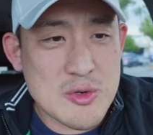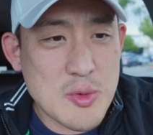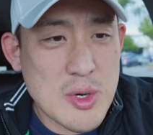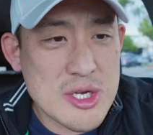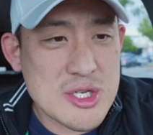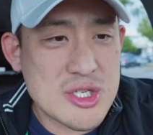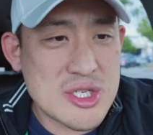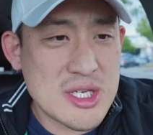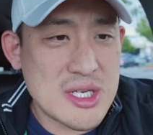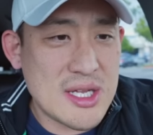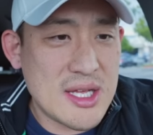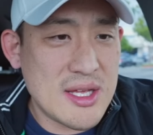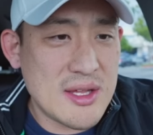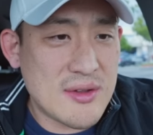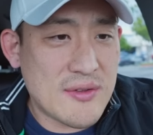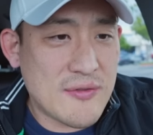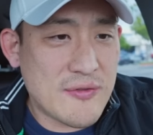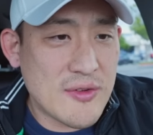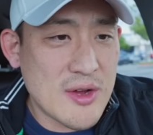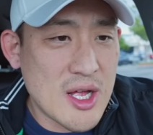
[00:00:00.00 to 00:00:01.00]
question
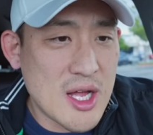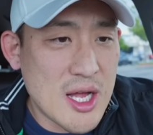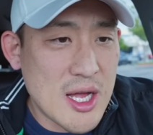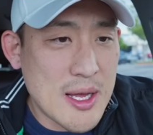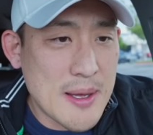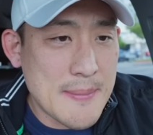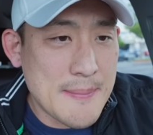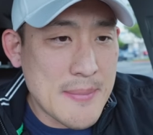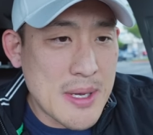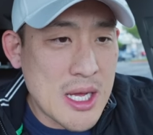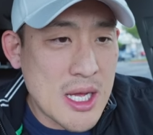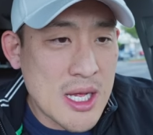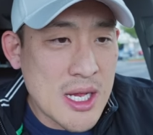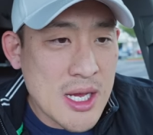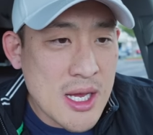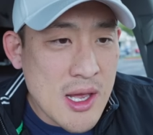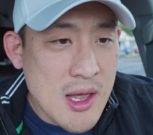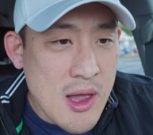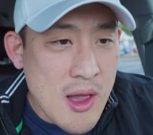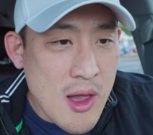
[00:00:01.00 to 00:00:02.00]
is from
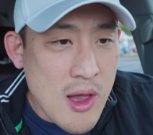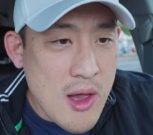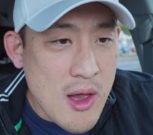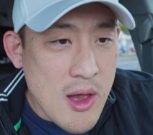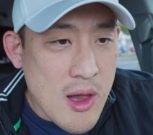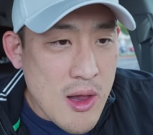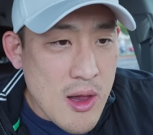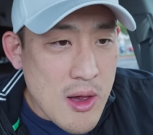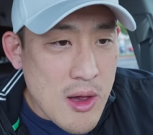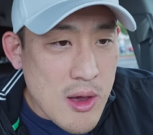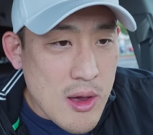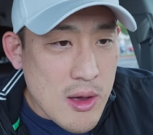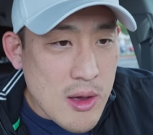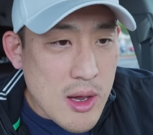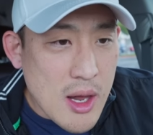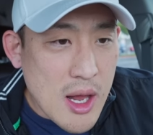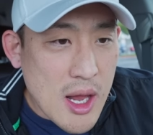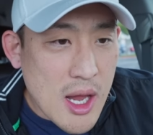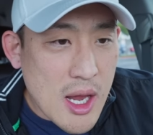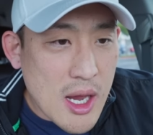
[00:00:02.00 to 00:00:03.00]

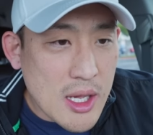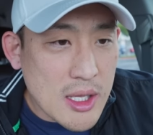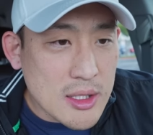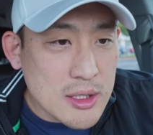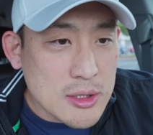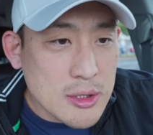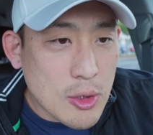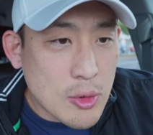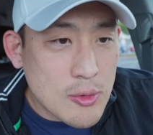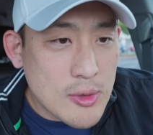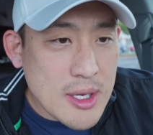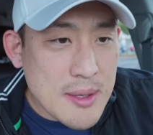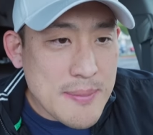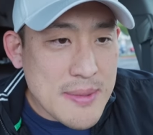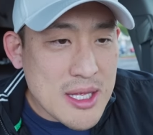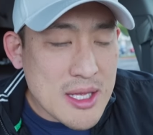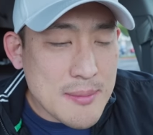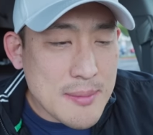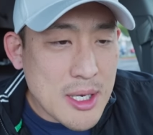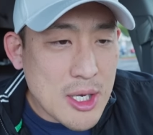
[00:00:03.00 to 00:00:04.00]
Lori
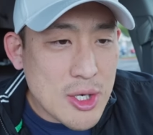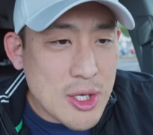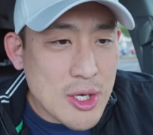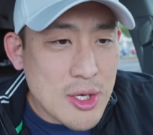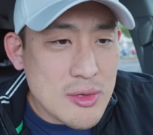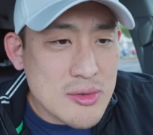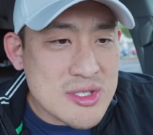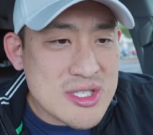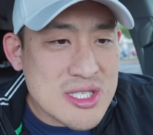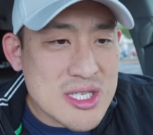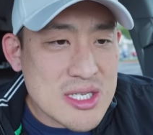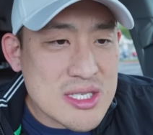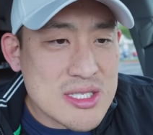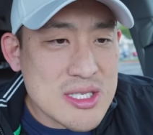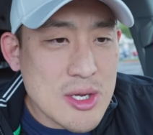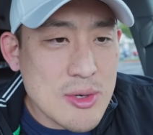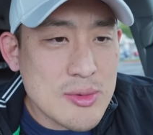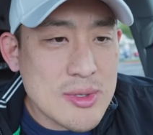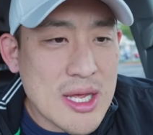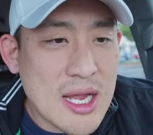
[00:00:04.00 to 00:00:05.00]
Miyamoto
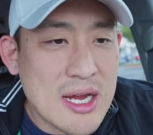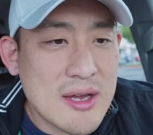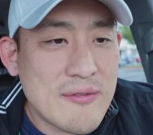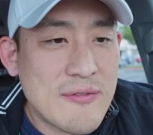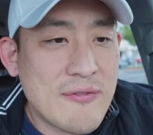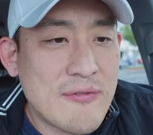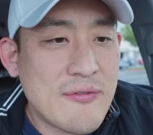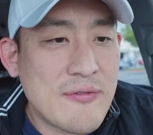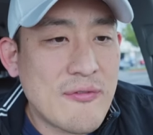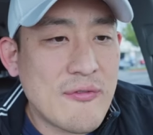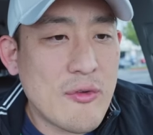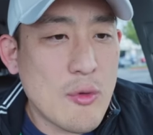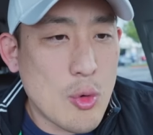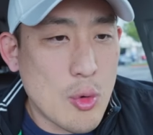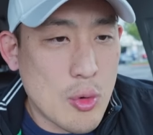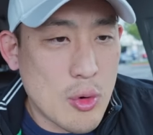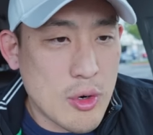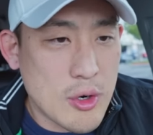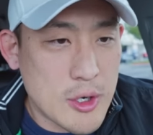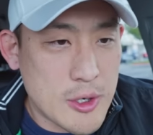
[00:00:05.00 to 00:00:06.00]

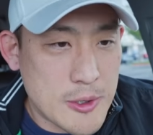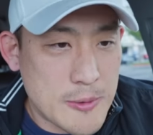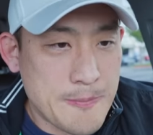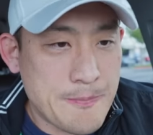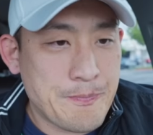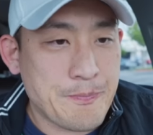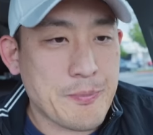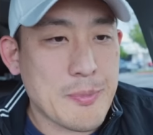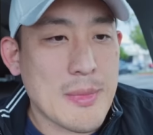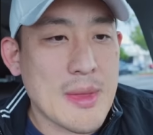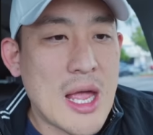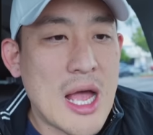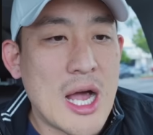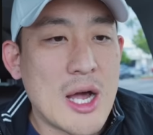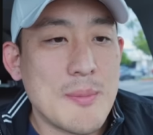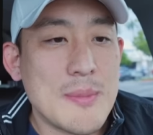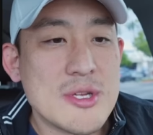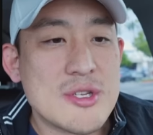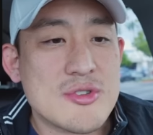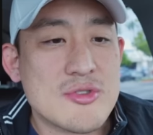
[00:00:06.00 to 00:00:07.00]
6094.
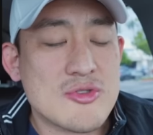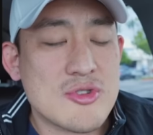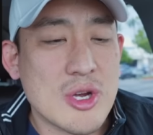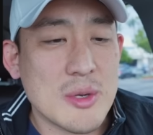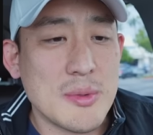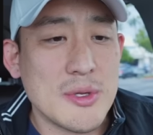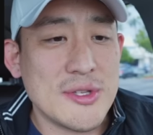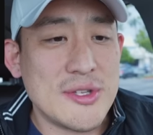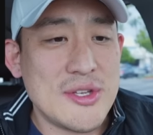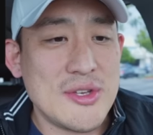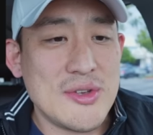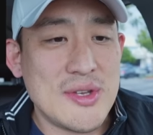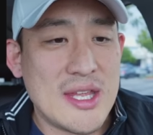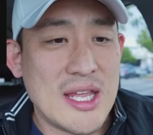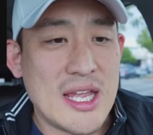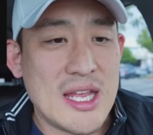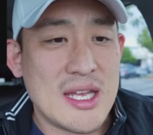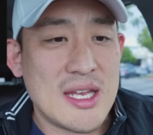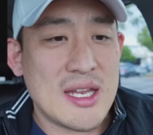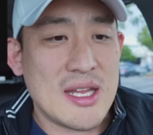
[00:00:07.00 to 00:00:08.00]
How much trouble do you
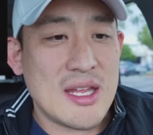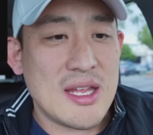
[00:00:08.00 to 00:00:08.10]
get